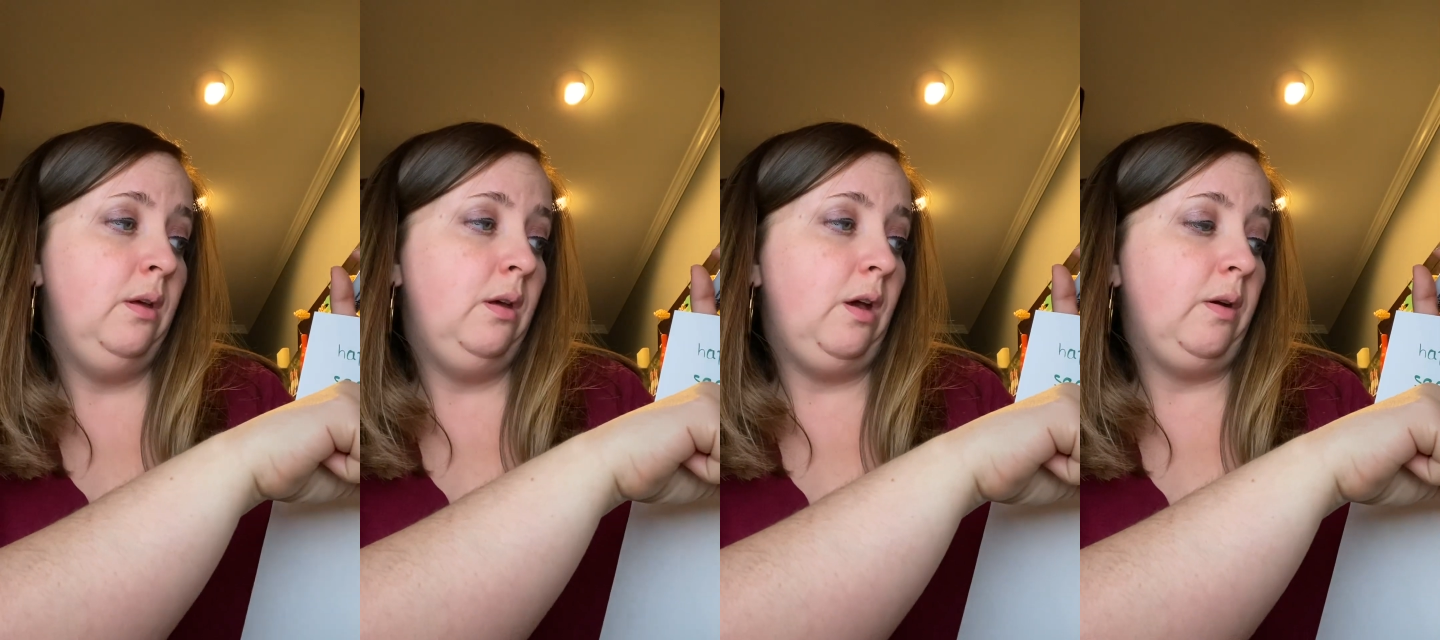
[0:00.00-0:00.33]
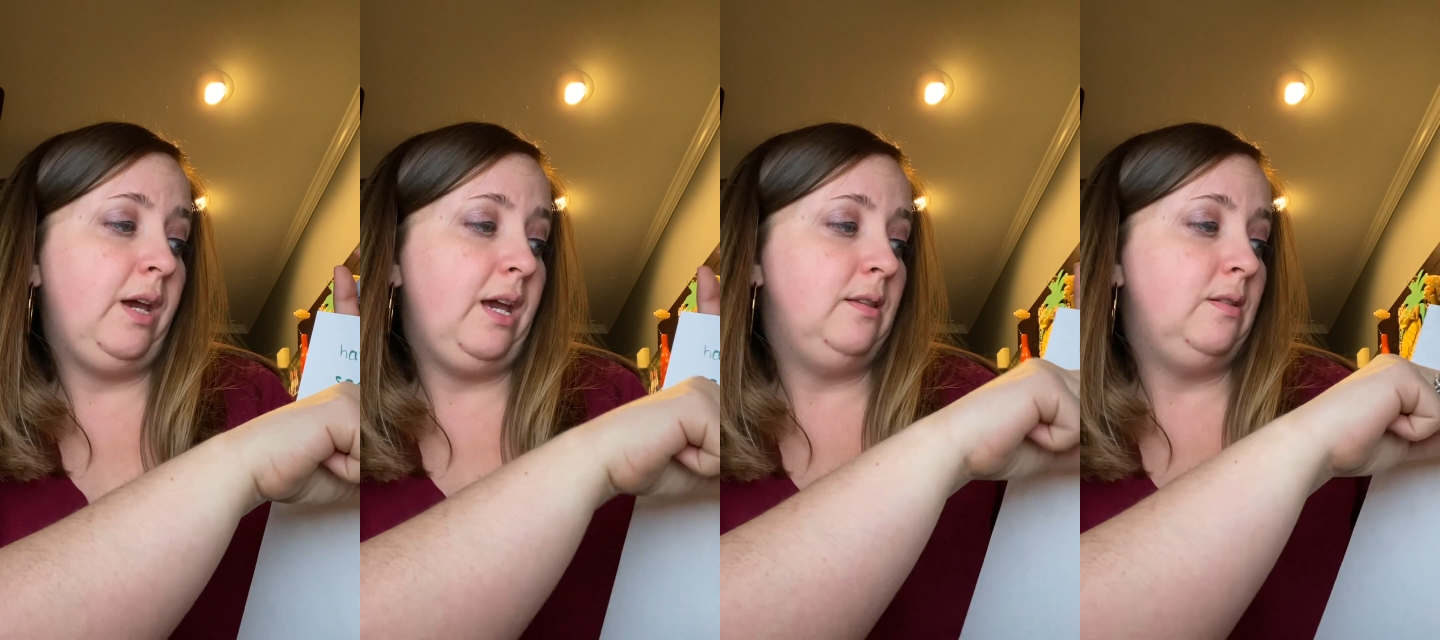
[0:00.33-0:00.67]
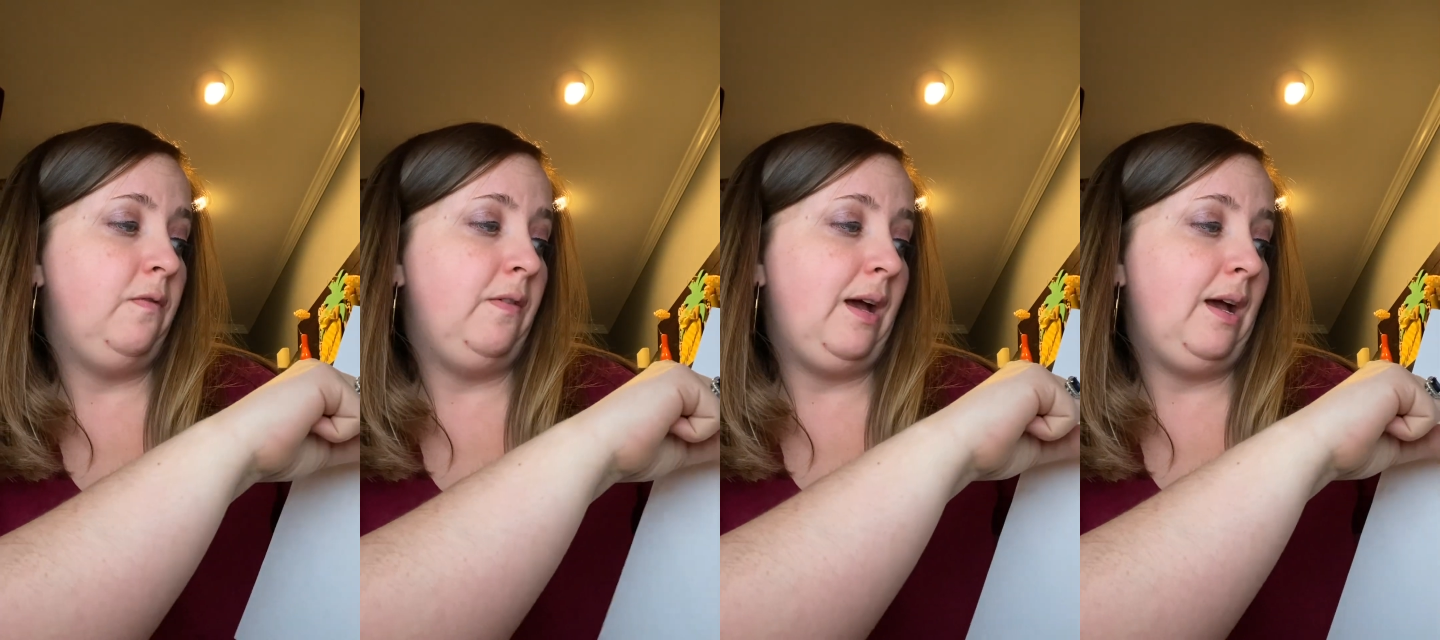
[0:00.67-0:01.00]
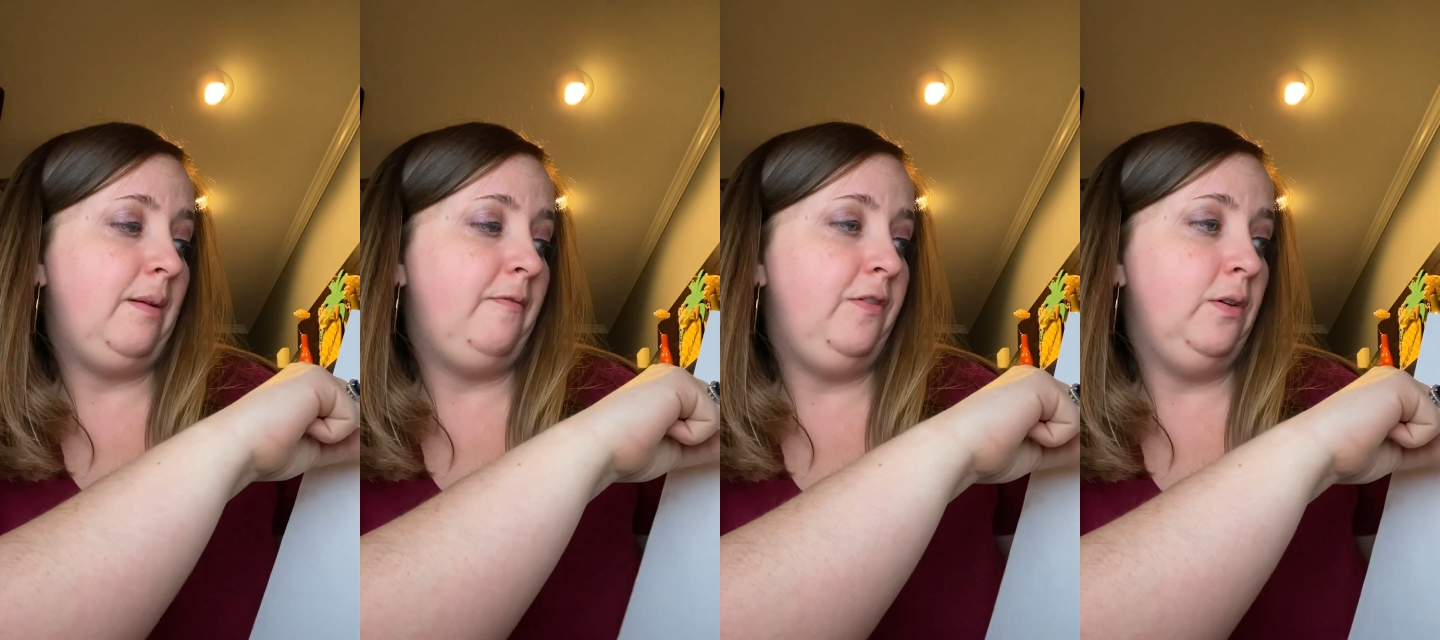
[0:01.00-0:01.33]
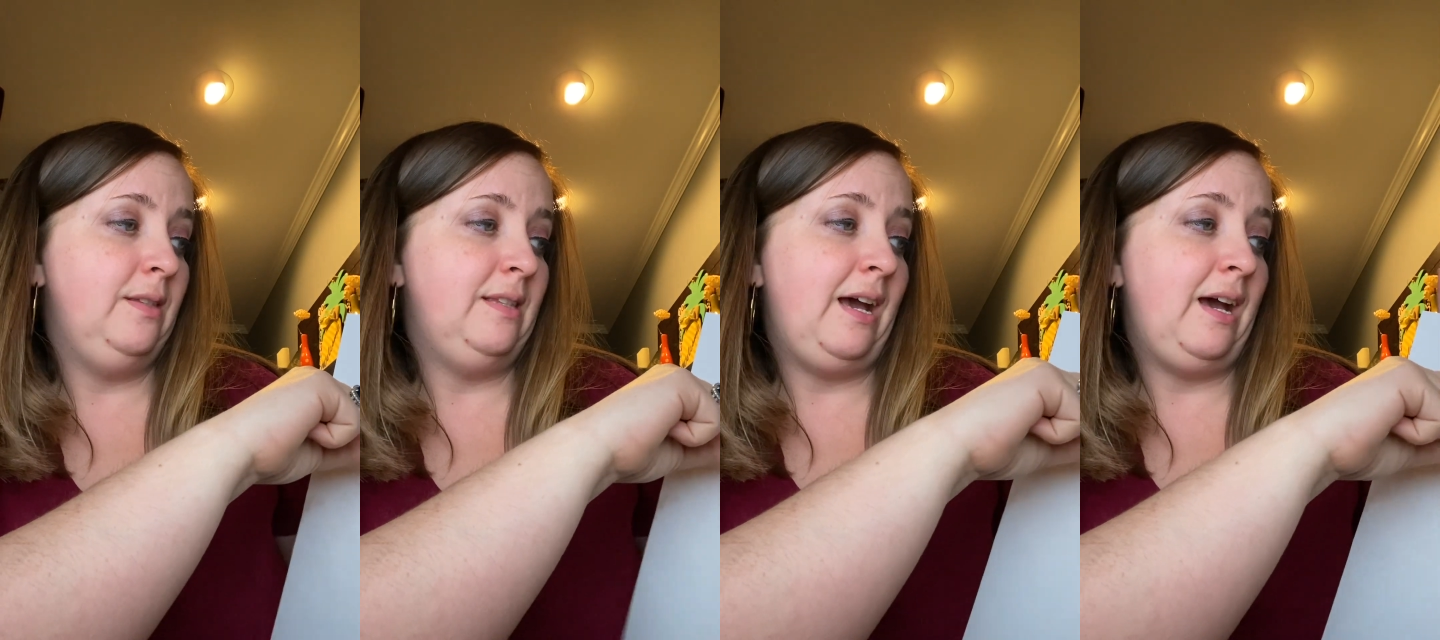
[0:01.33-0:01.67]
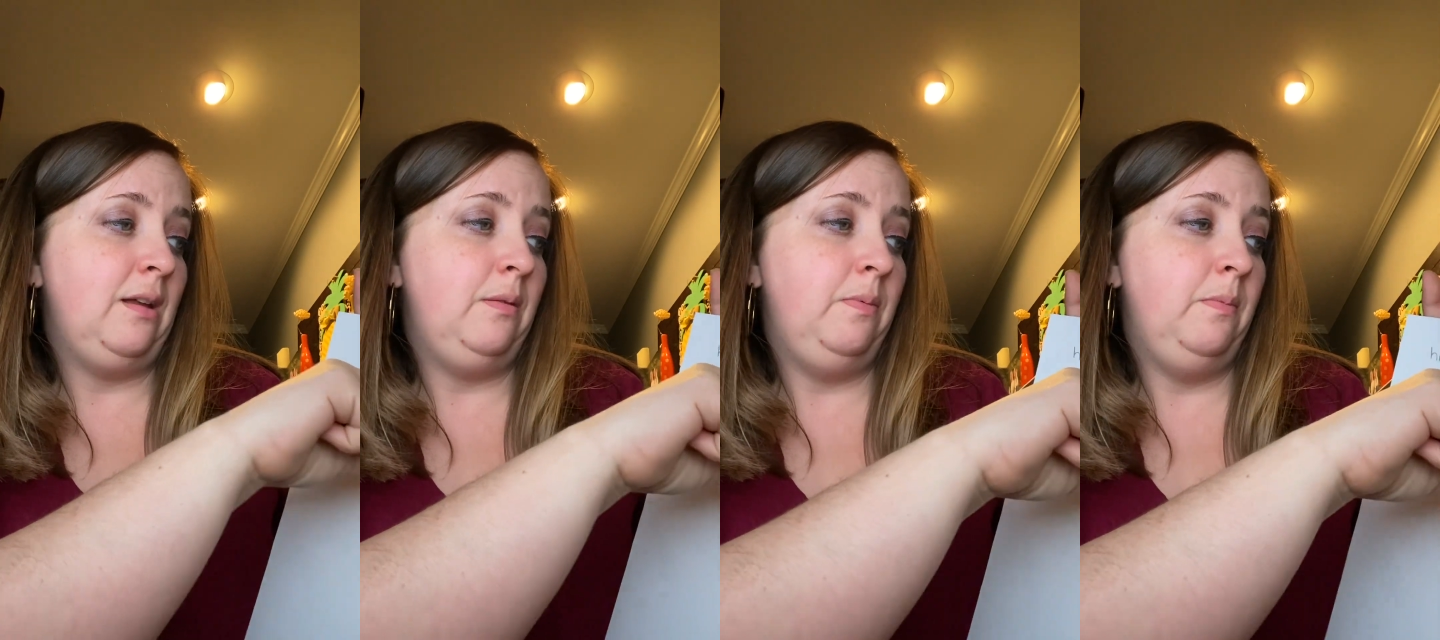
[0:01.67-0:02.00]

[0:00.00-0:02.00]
Okay, so if I feel sad,